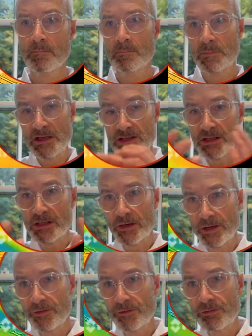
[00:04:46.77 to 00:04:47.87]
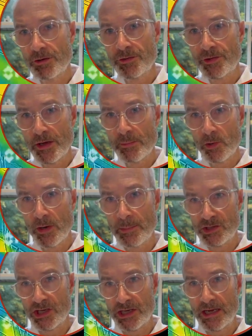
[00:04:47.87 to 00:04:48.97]
This is looking through a thermal
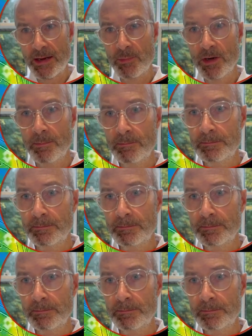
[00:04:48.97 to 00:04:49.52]
imaging camera,